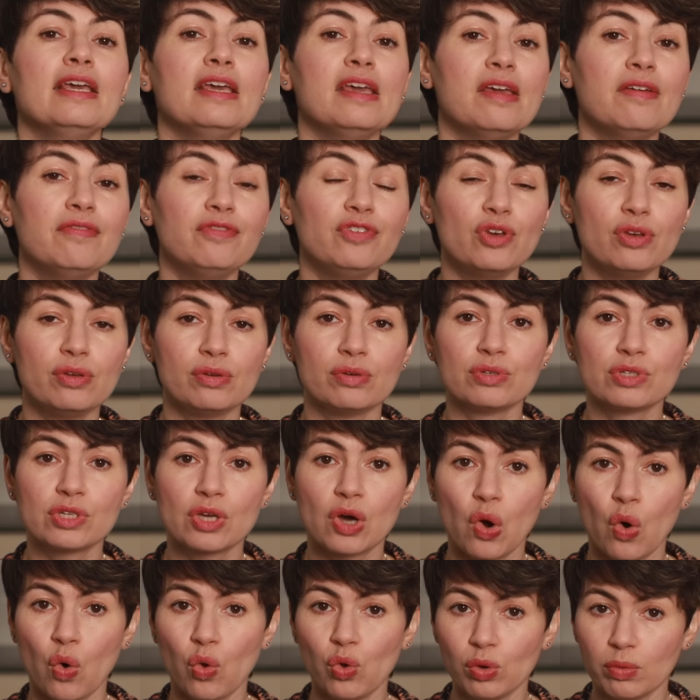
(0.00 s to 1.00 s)
If you use
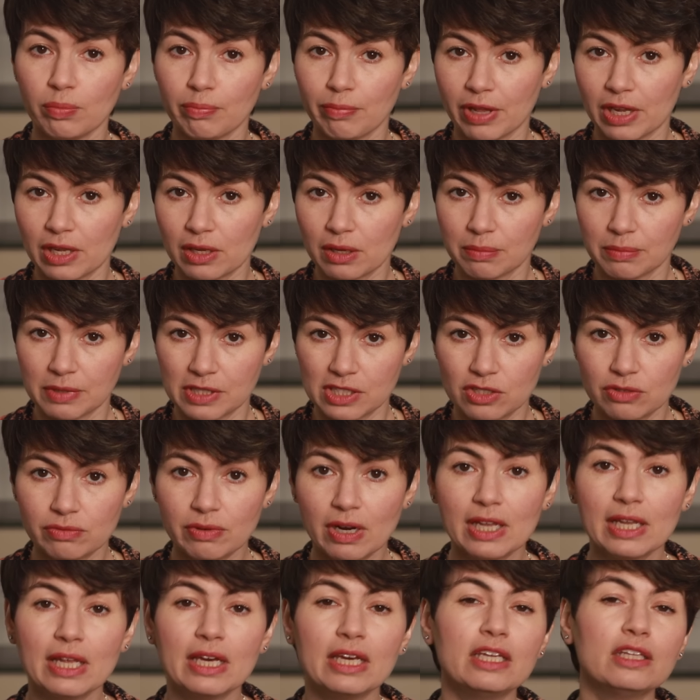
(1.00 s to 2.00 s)
whole milk
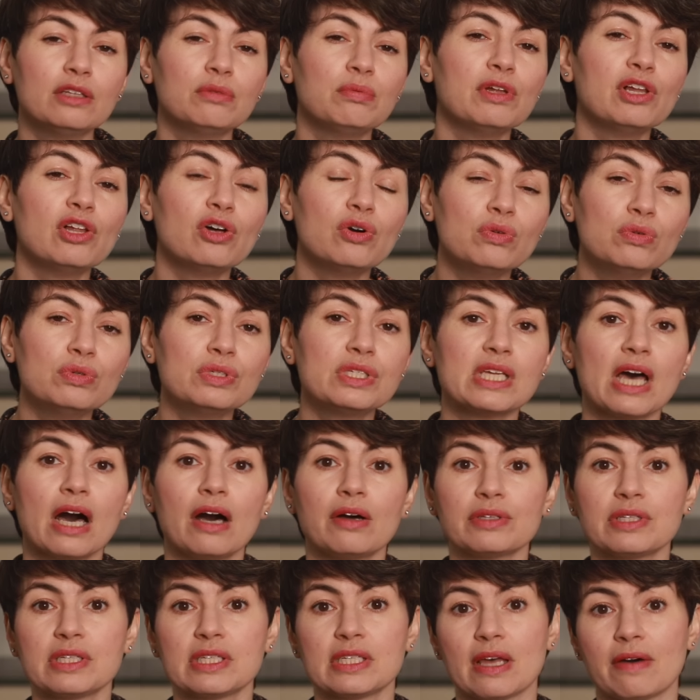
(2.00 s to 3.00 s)
mozzarella, it will ooze
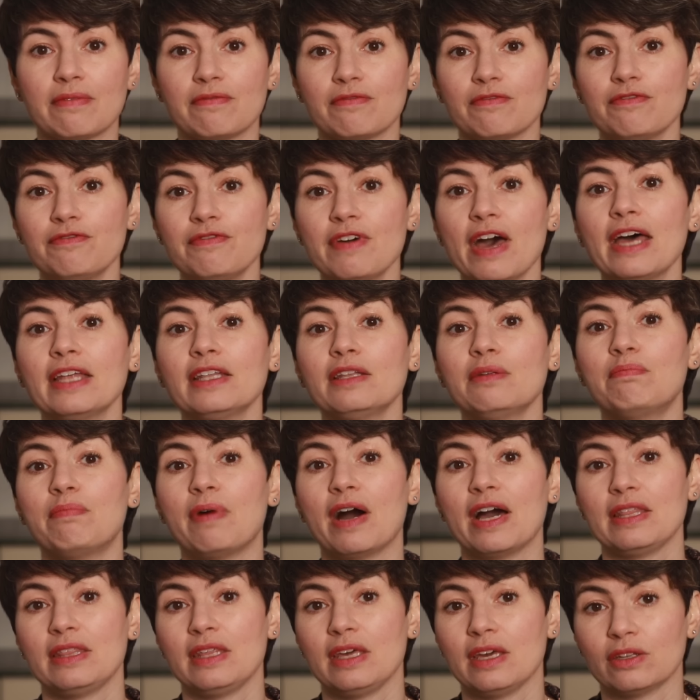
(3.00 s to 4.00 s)
out some fat
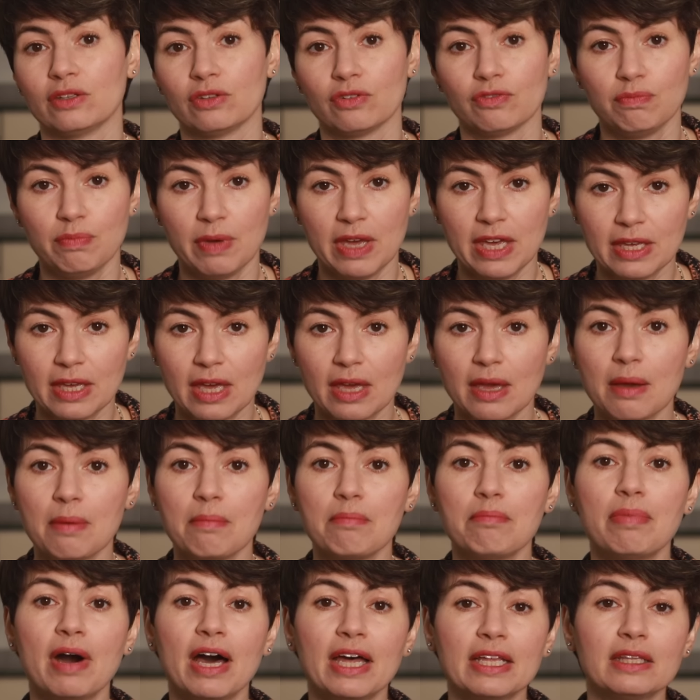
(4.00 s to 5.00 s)
by the end of baking,
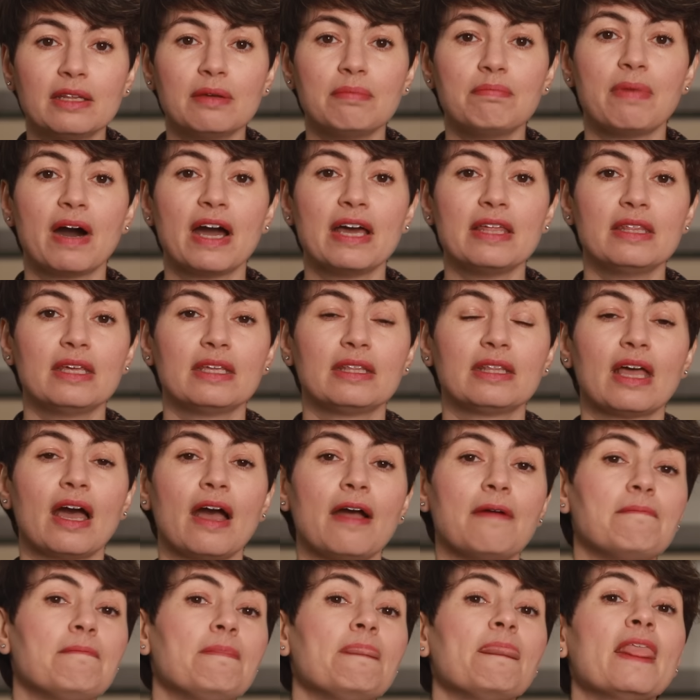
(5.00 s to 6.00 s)
but by the
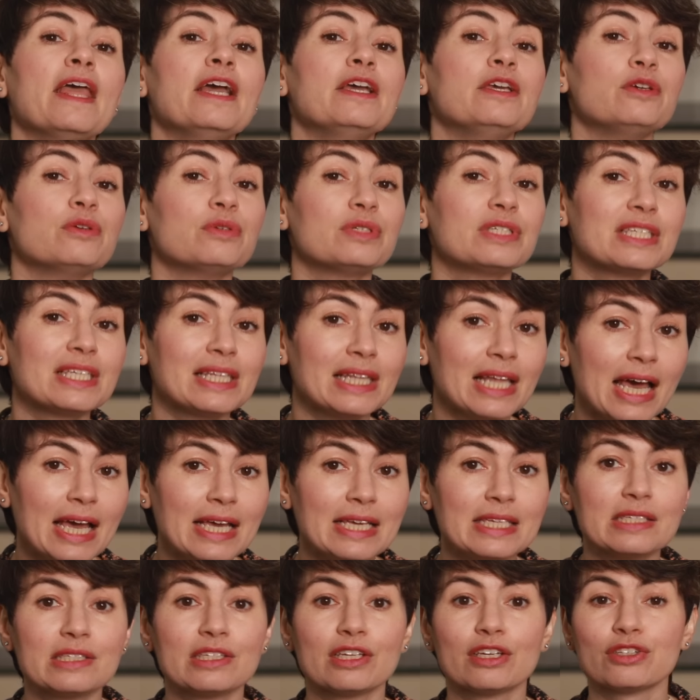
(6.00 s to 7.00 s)
time you
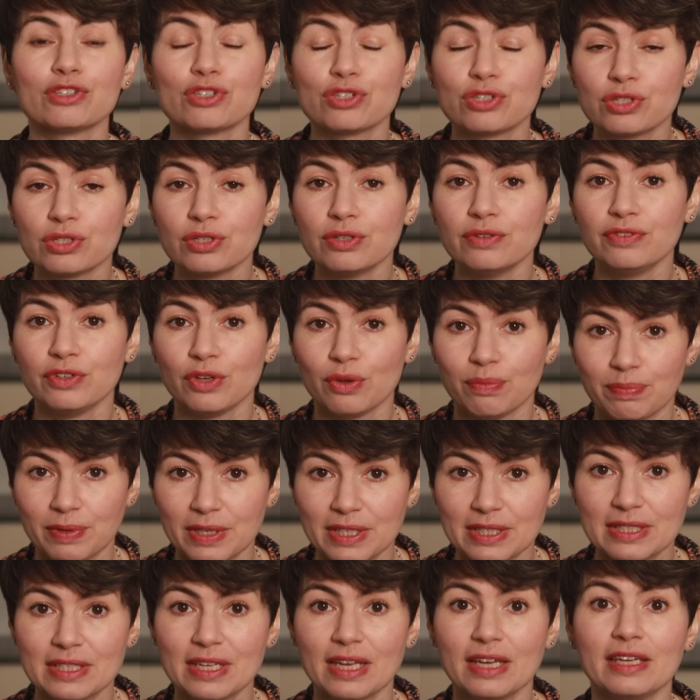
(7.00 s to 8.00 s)
slice and serve your
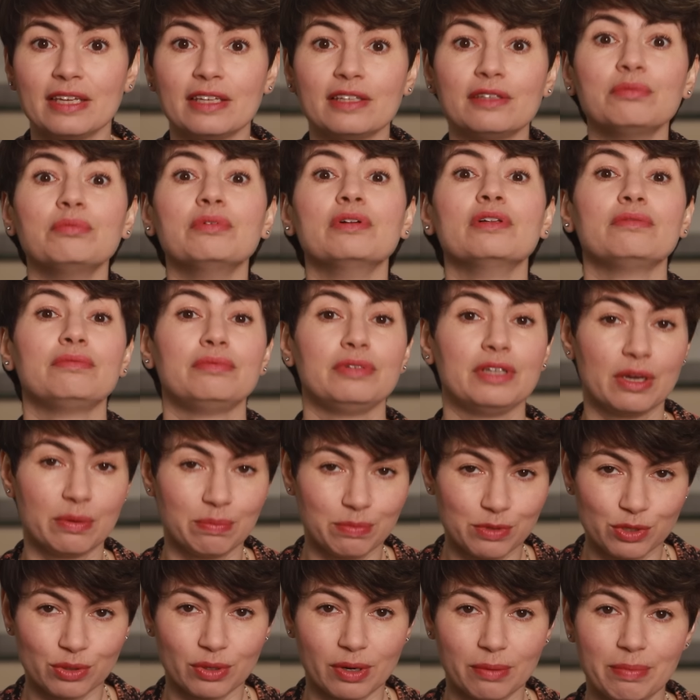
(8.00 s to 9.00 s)
pizza, it will
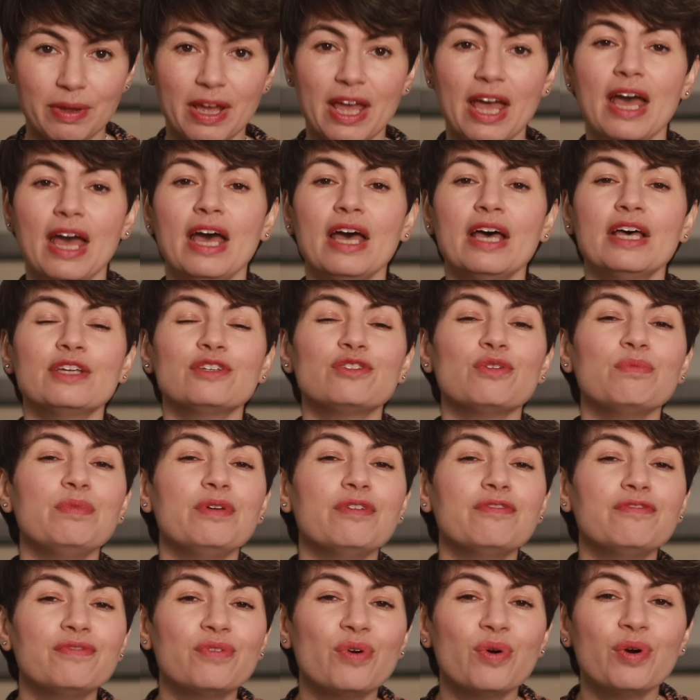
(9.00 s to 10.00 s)
reabsorb. So
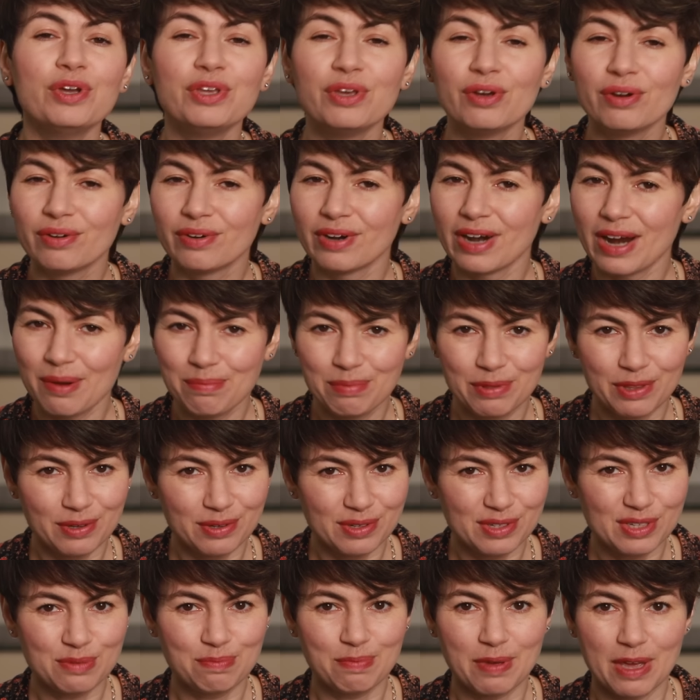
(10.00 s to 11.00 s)
before you grab
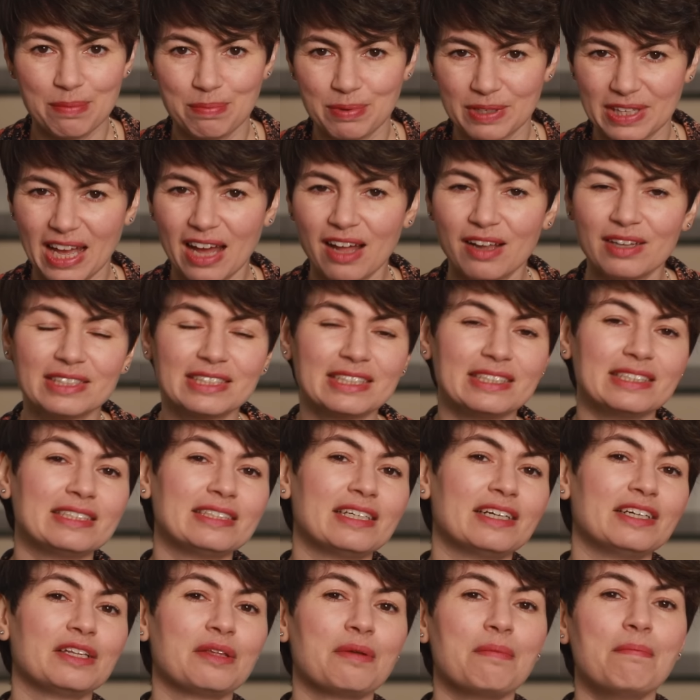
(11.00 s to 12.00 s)
those paper towels and
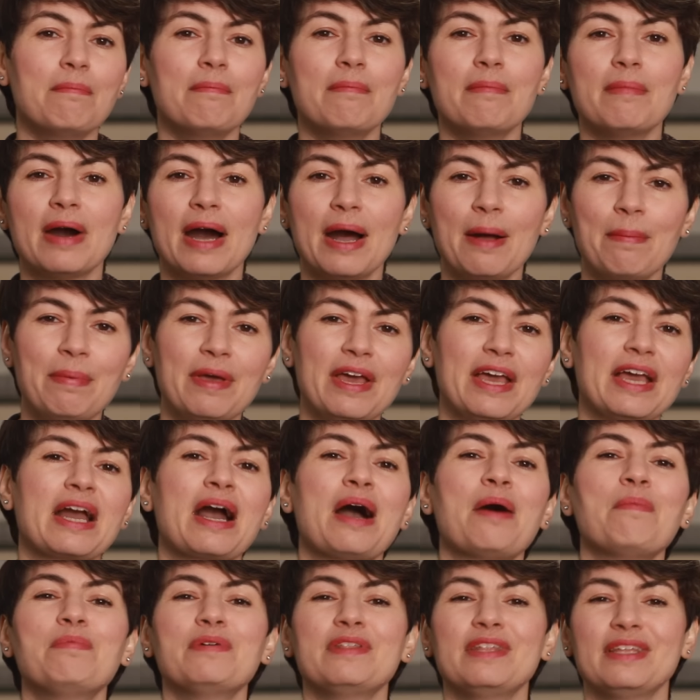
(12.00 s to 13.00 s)
start mopping
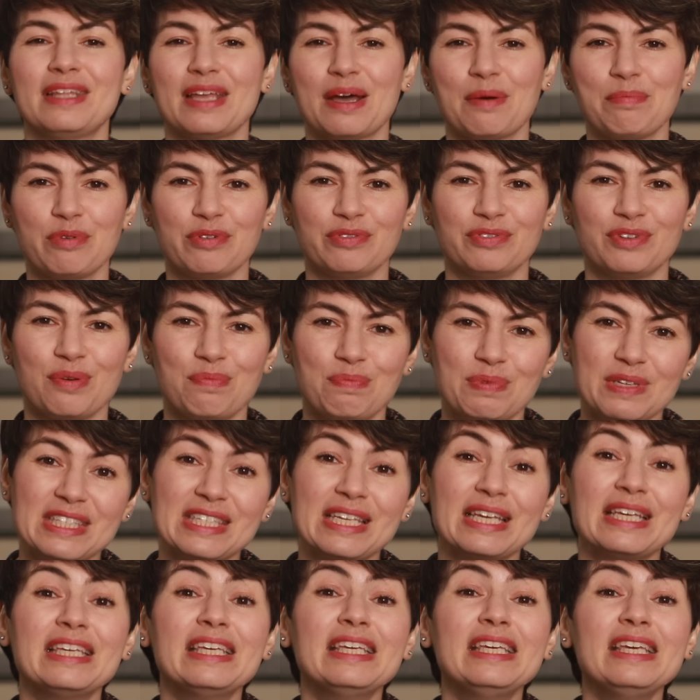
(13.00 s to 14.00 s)
up the top of your
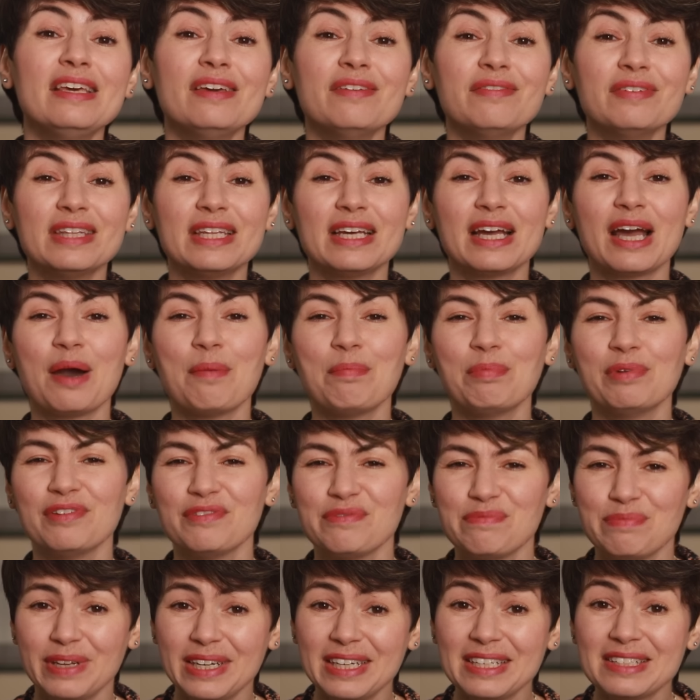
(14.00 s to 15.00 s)
pizza, give it a couple of
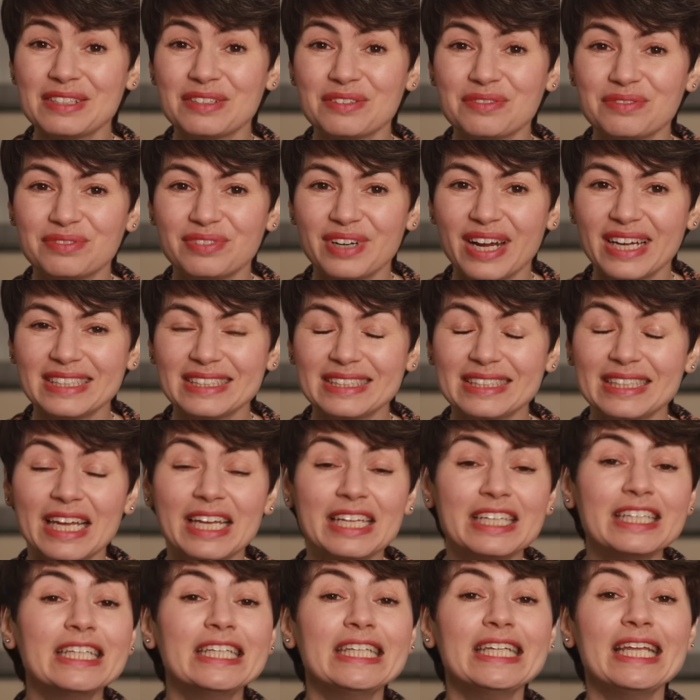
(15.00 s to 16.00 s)
minutes of rest
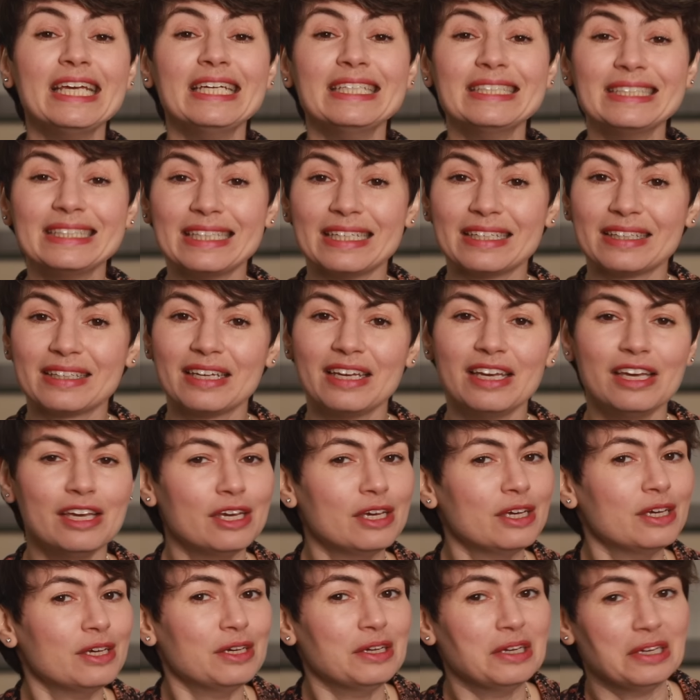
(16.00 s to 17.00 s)
and taste it.
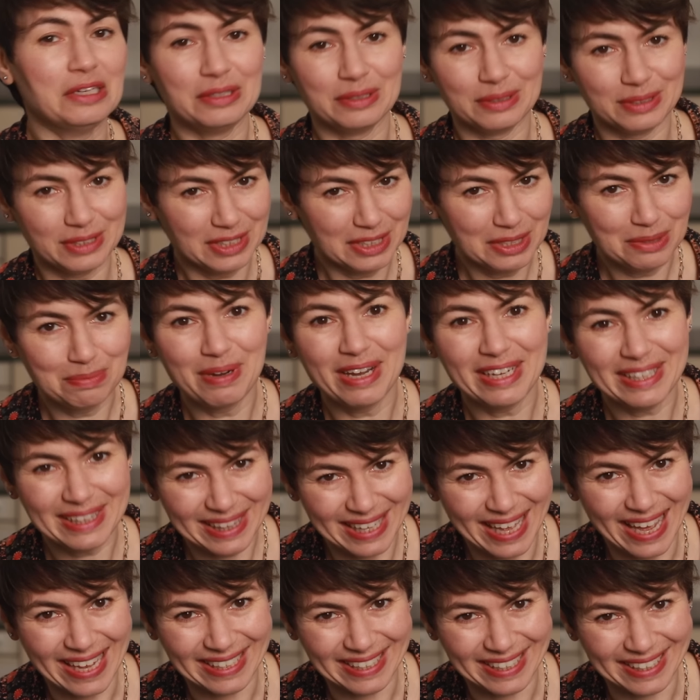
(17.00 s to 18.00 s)
You just might
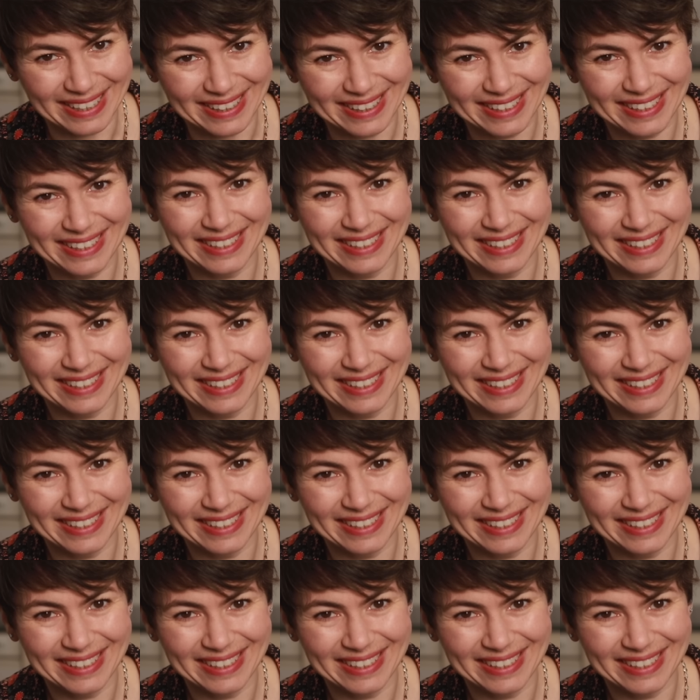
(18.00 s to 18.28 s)
like it.